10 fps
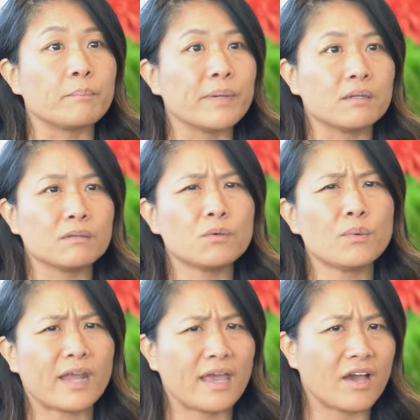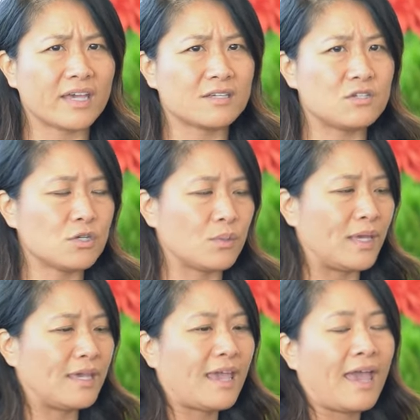But look what AI can do.
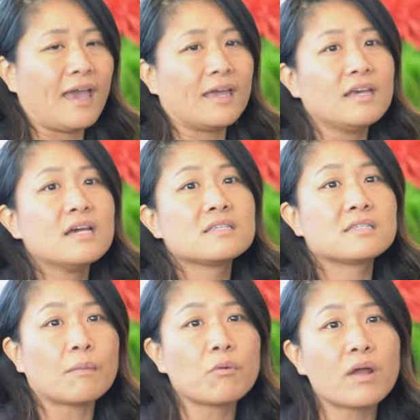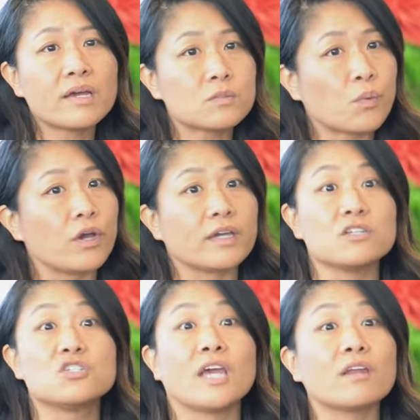It can summarize work
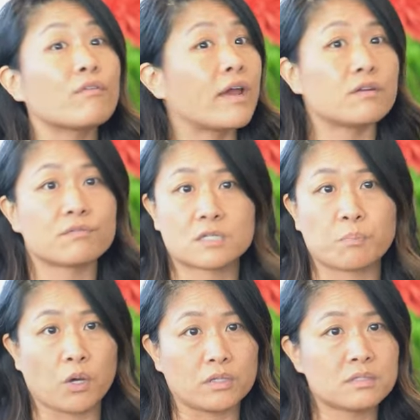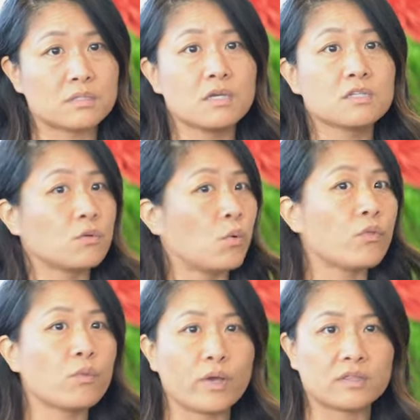and generate a response to all
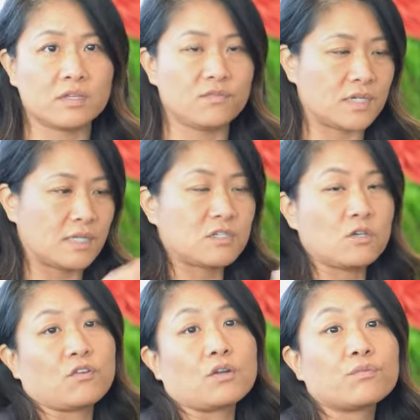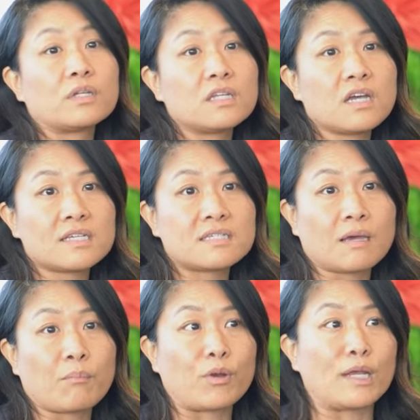the work that you've done. So you've got a really nice
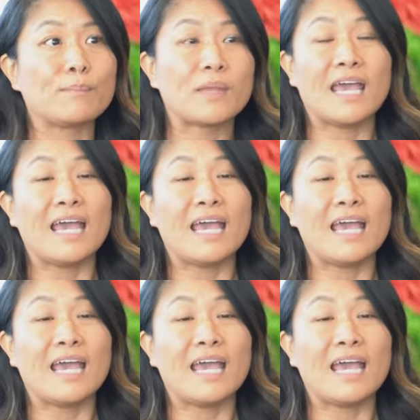summary.